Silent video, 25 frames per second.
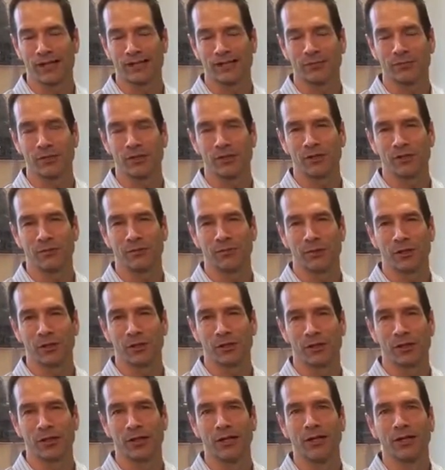asking me to
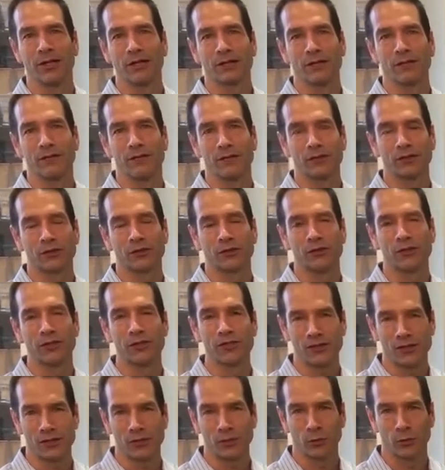compare the Victor
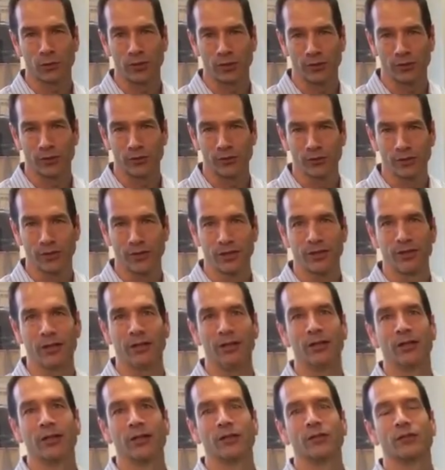DC300
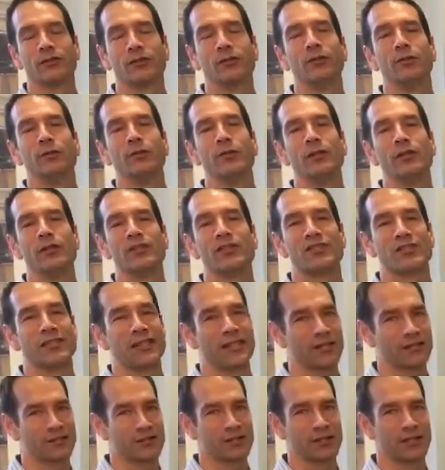to the
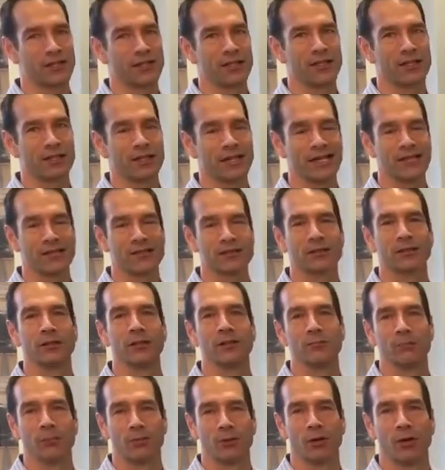StandSteady XL8